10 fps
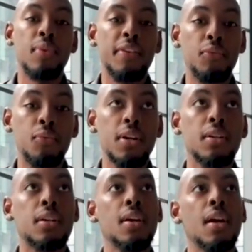the
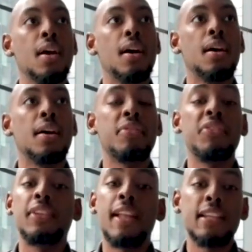breath work,
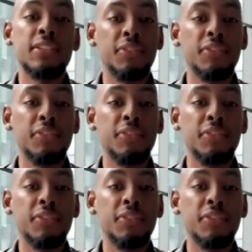the